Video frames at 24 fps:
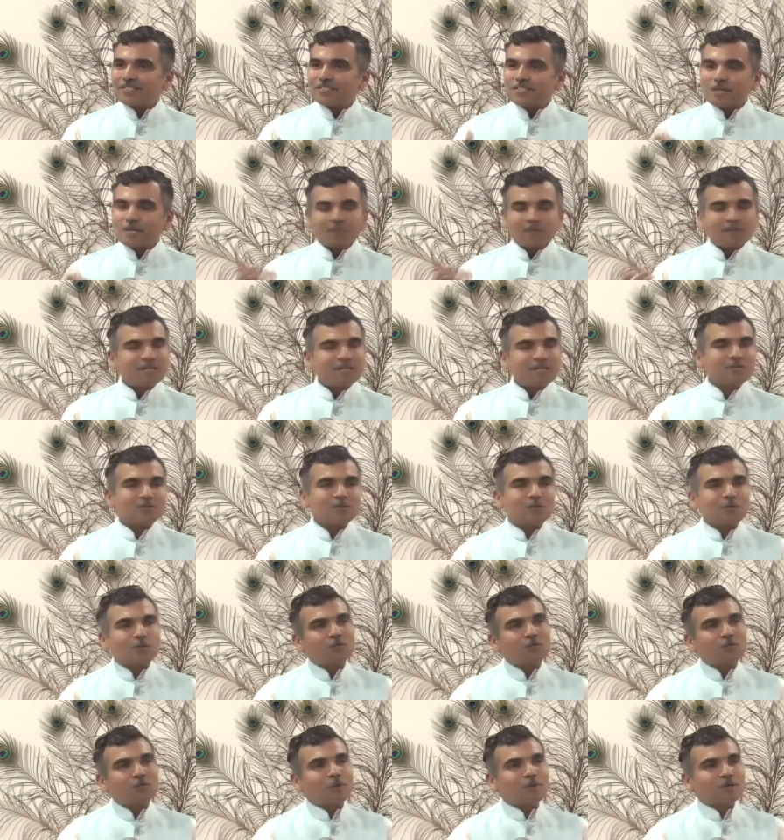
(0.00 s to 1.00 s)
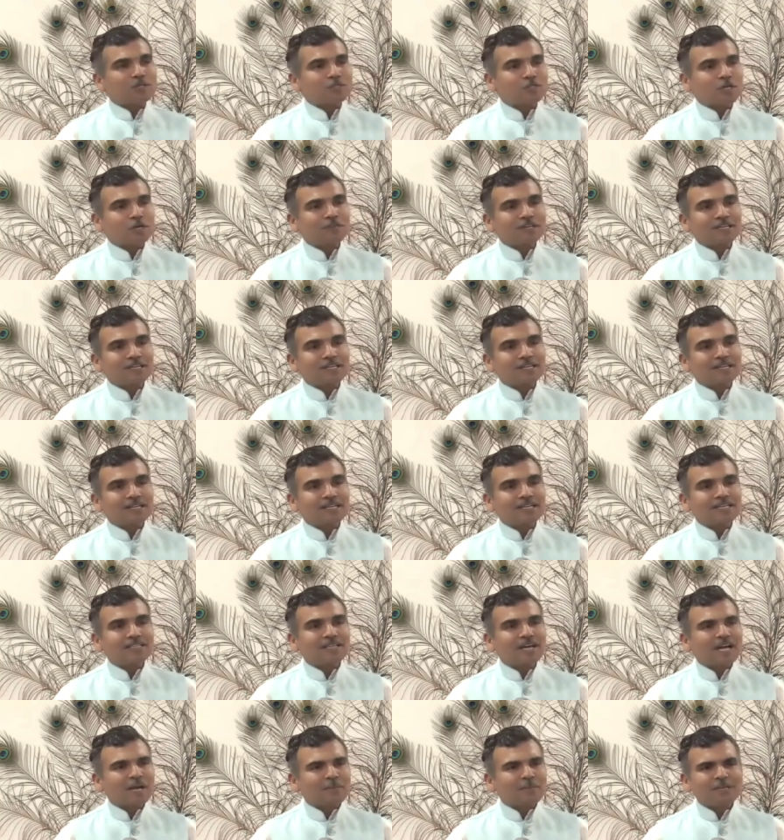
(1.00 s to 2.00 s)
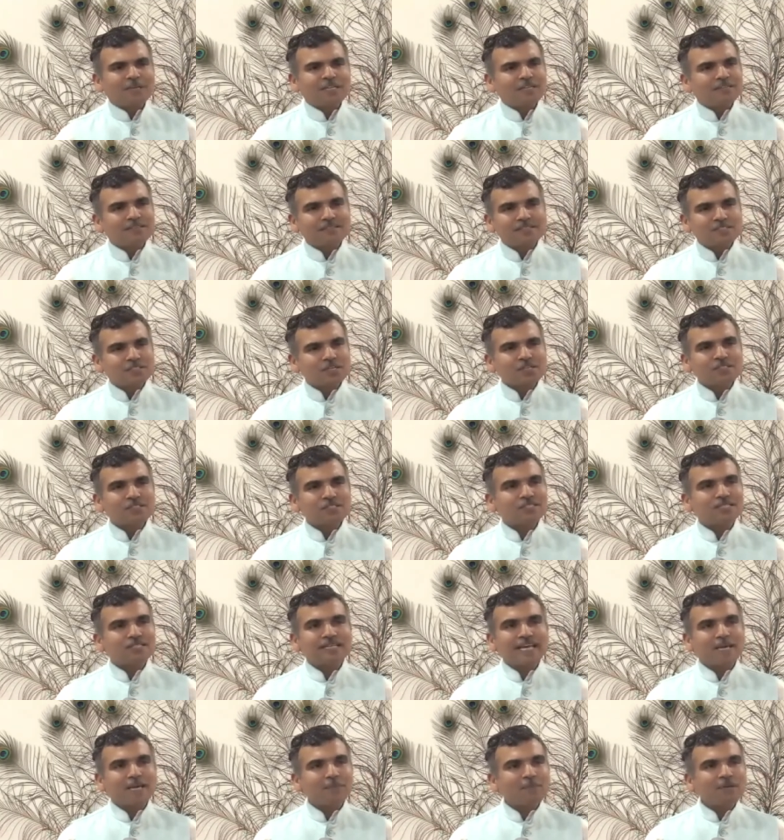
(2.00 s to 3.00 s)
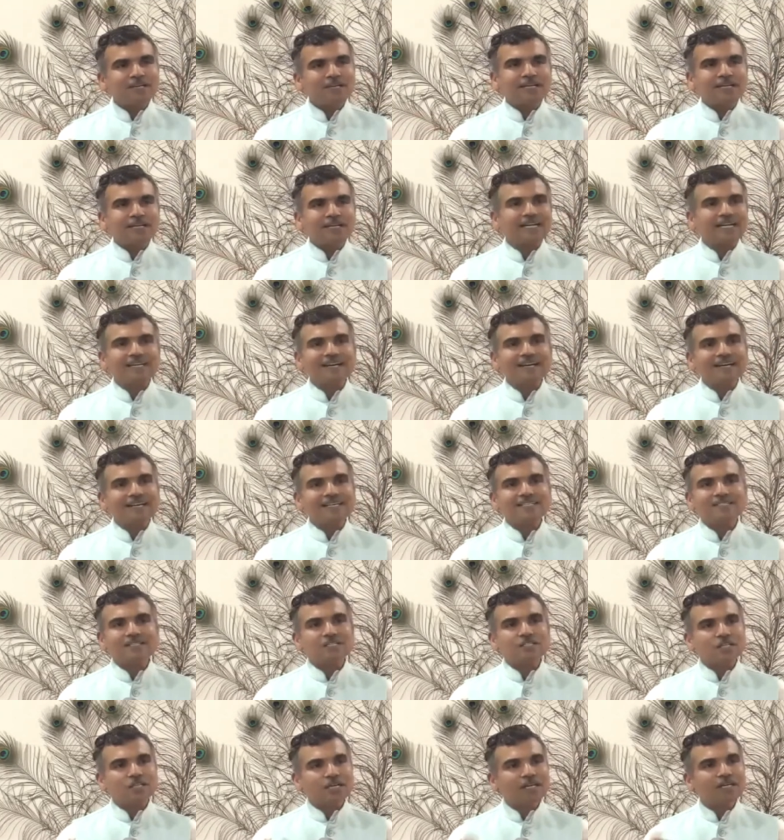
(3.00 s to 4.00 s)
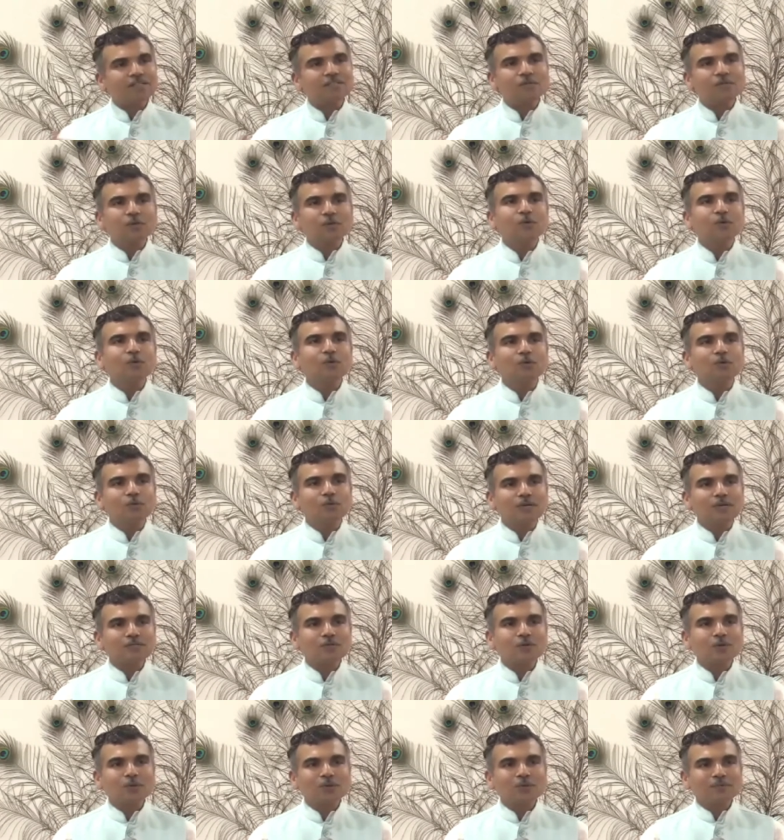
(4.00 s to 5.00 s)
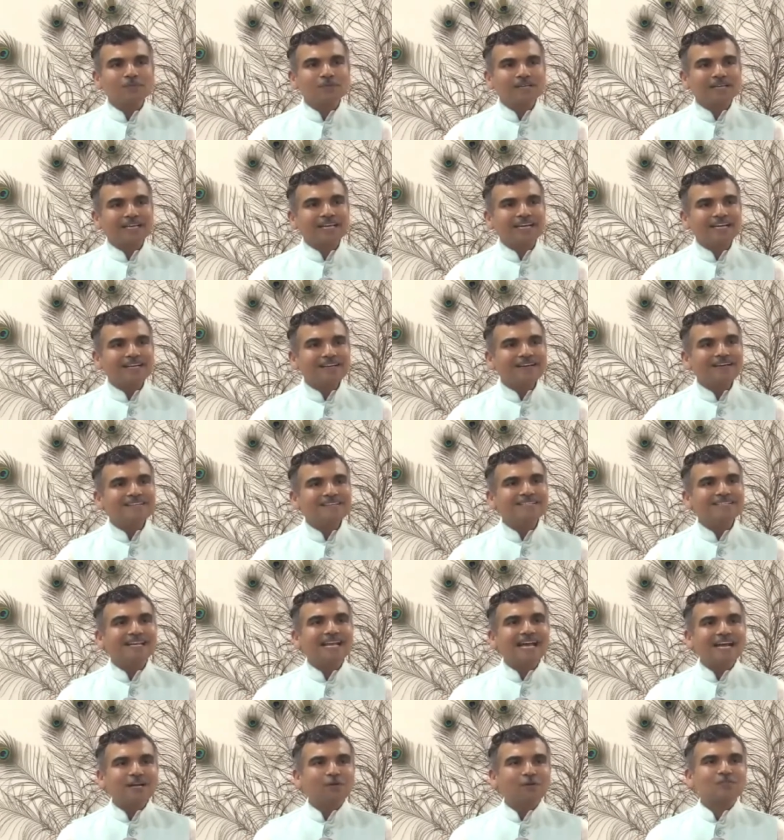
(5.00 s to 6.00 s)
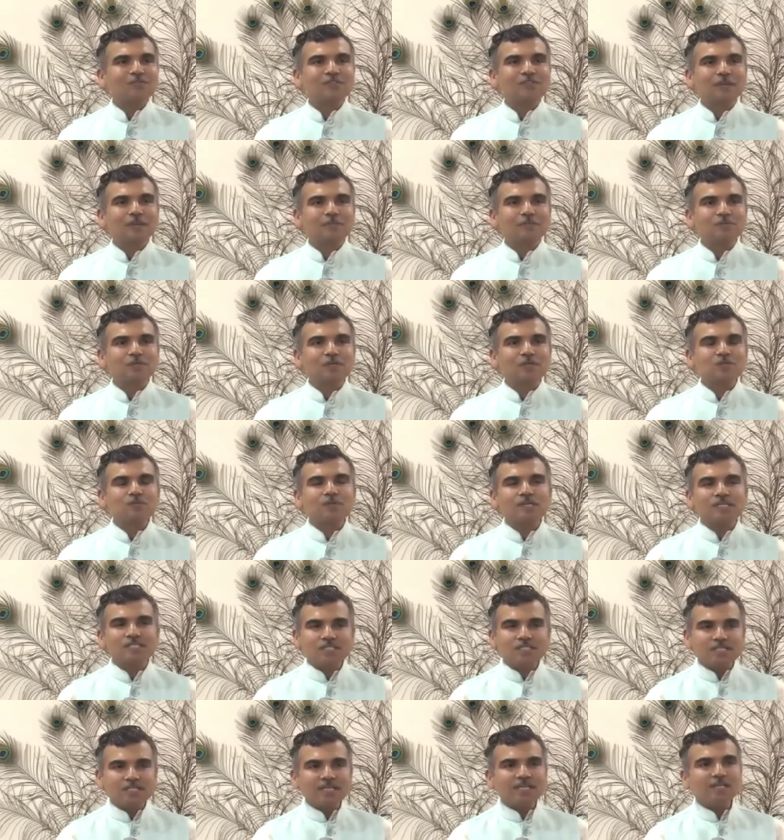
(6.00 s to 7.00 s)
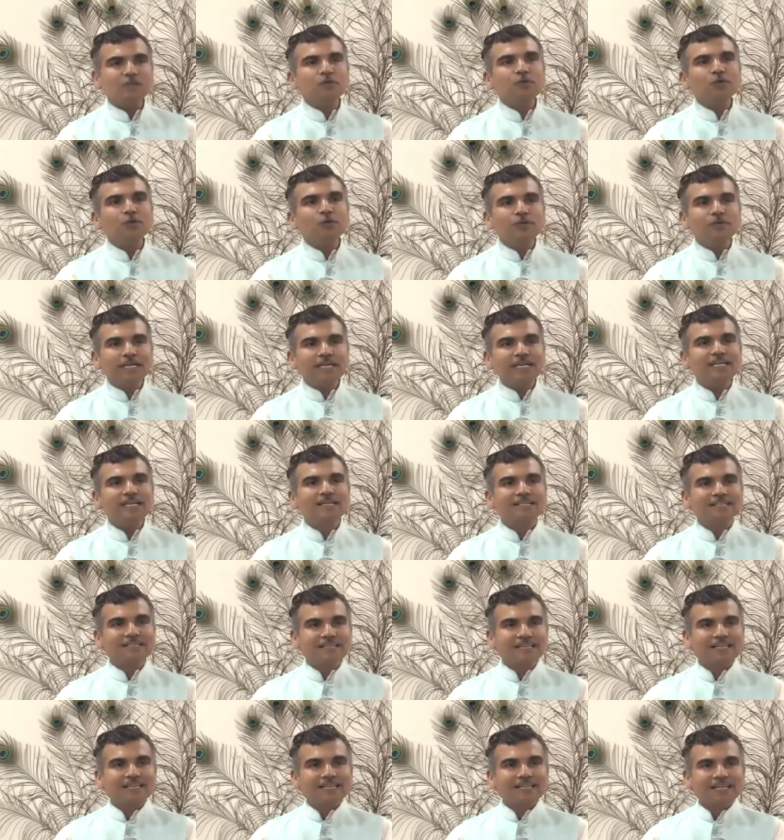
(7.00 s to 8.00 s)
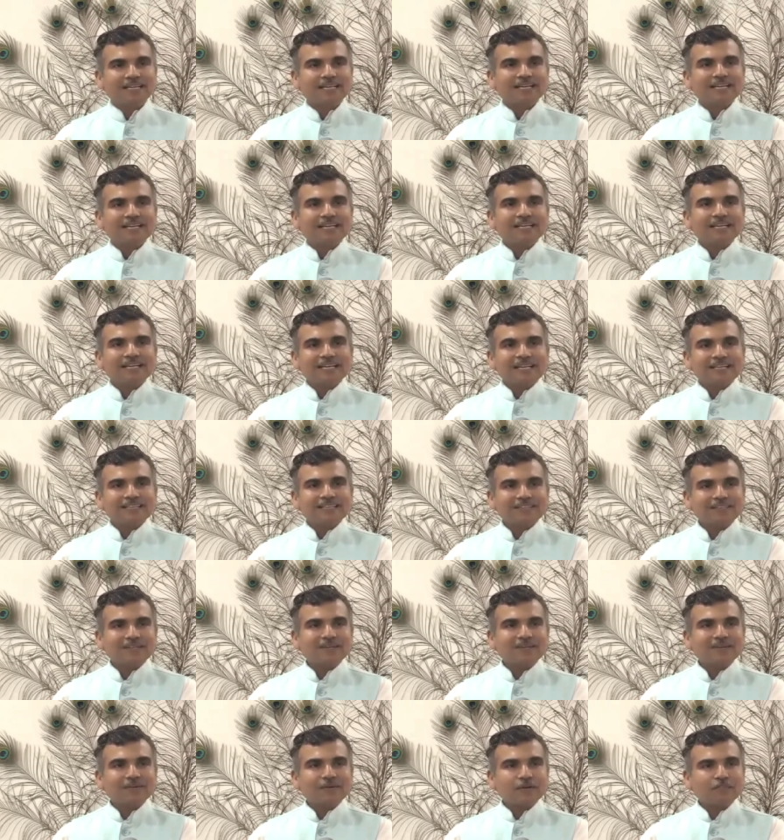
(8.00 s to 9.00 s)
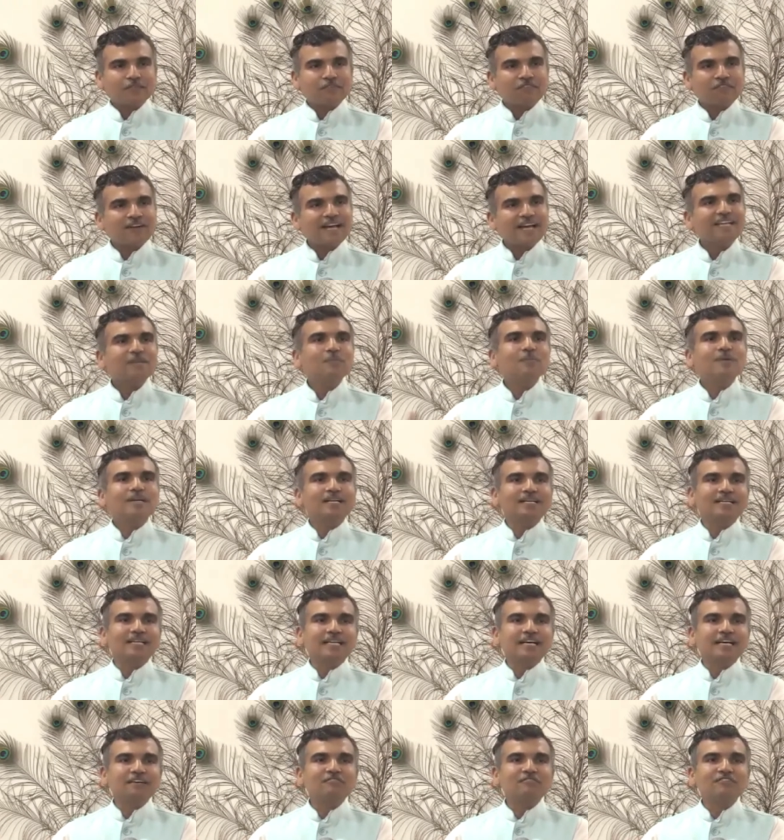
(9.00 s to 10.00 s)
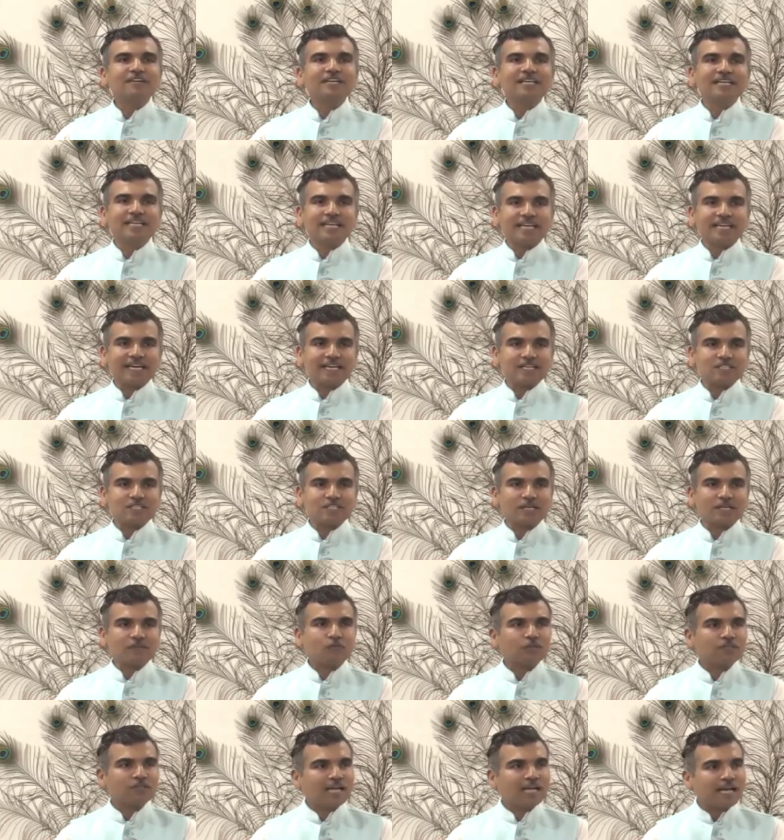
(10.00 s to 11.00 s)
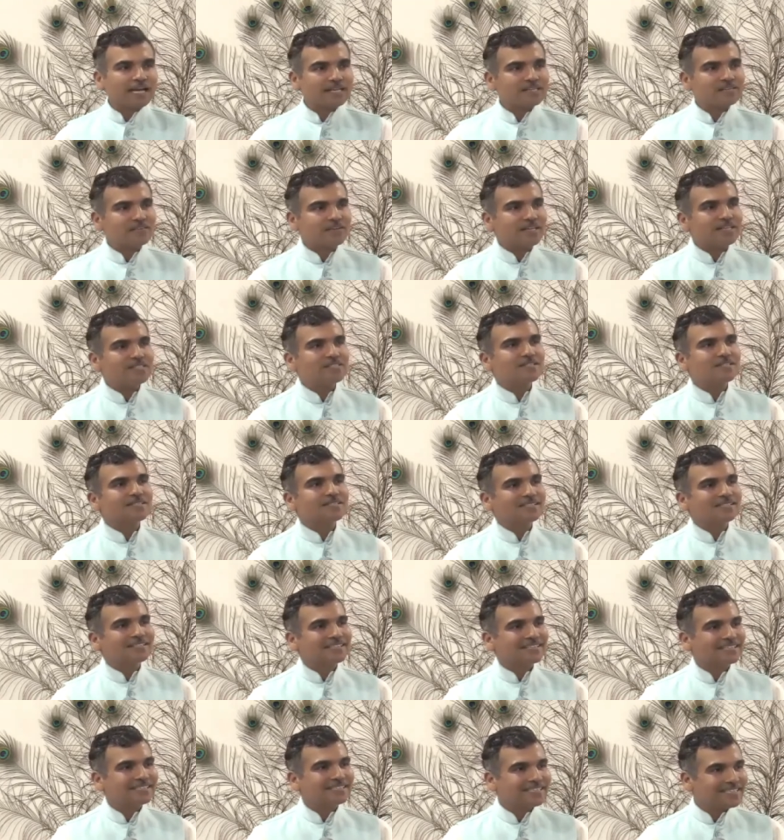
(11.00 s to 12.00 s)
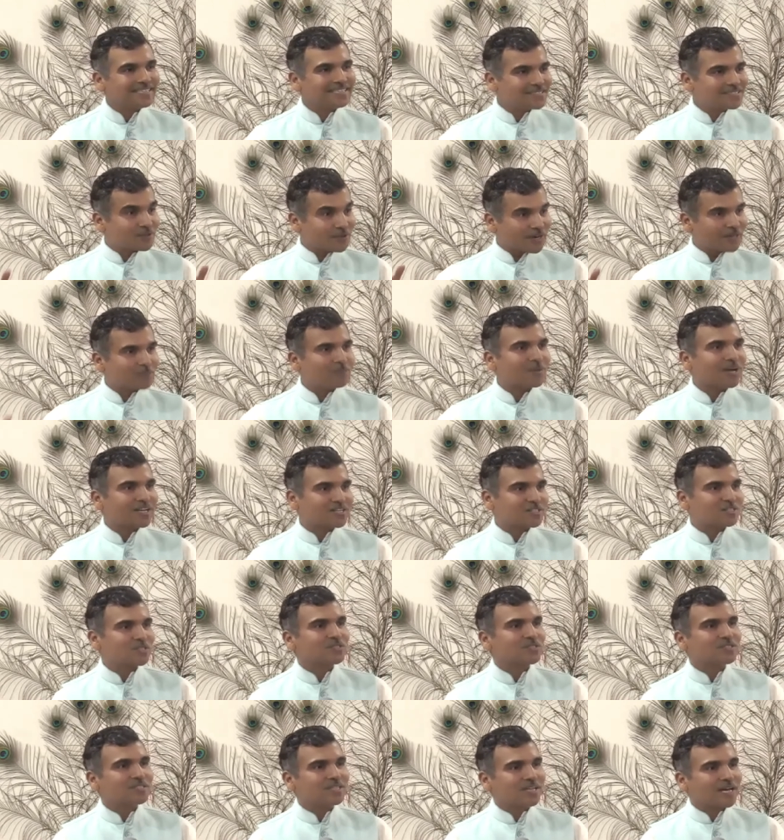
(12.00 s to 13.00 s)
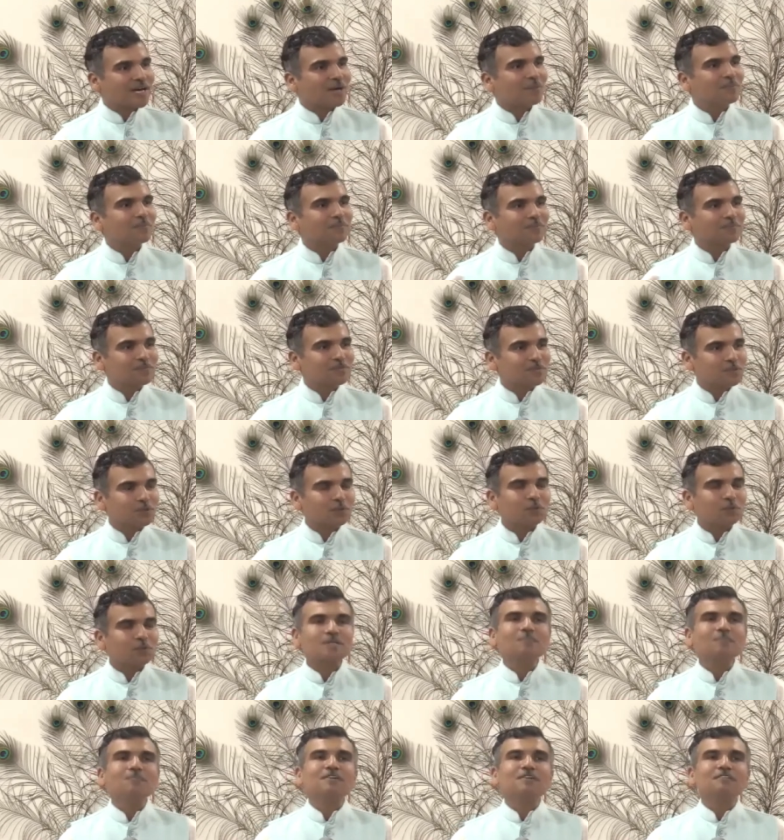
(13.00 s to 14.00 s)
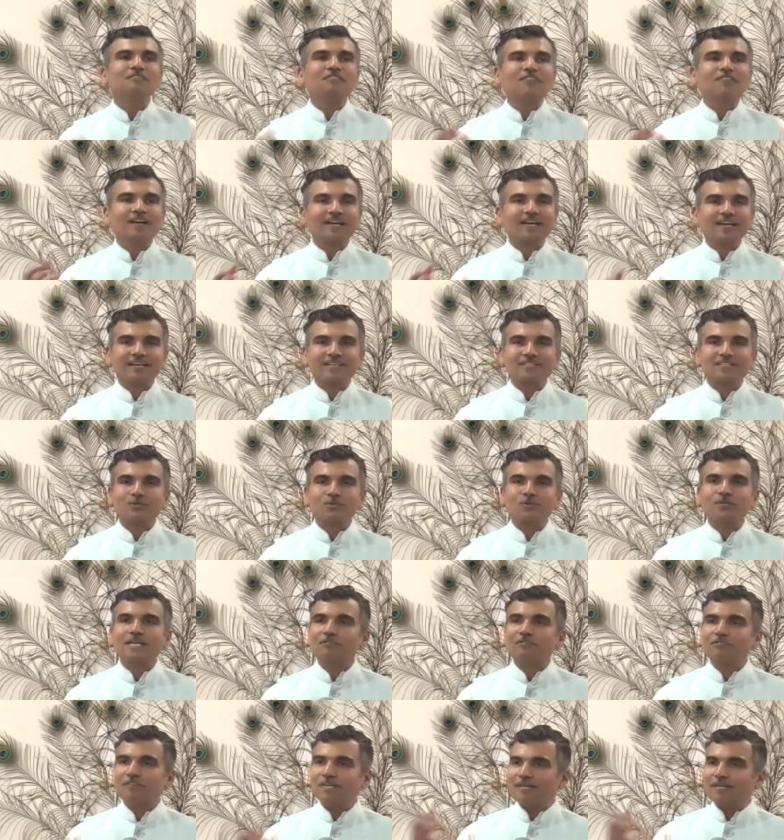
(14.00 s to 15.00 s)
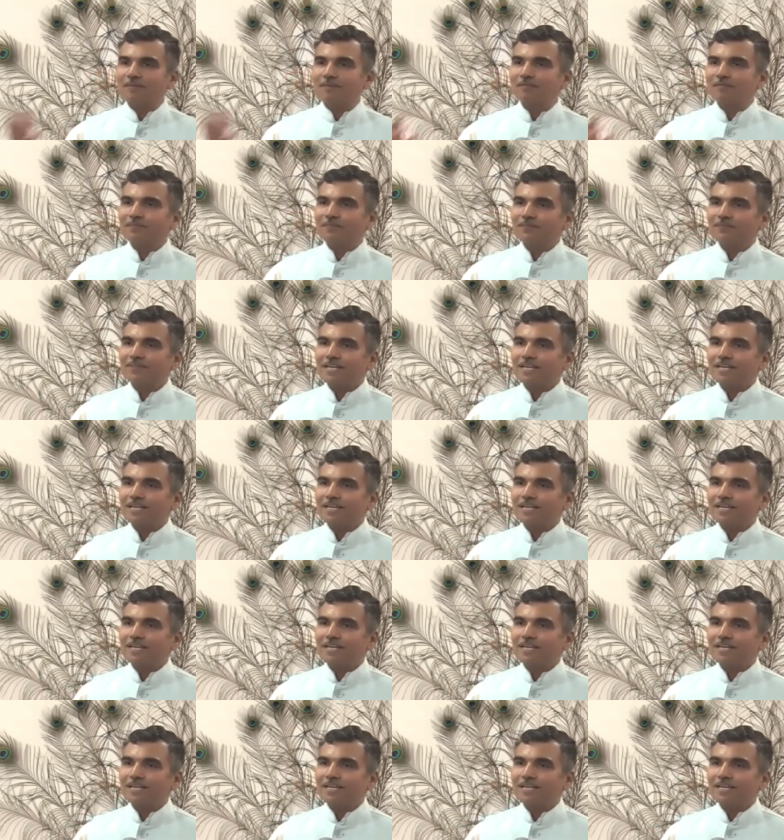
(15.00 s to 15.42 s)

Some days you quote from Ashtavakra Gita. I mean, just name it. India is the Jagat Guru. So India is a land of scriptures, but still you need the refinement in every age. And for that reason, these great masters come to, you know, simplify so that we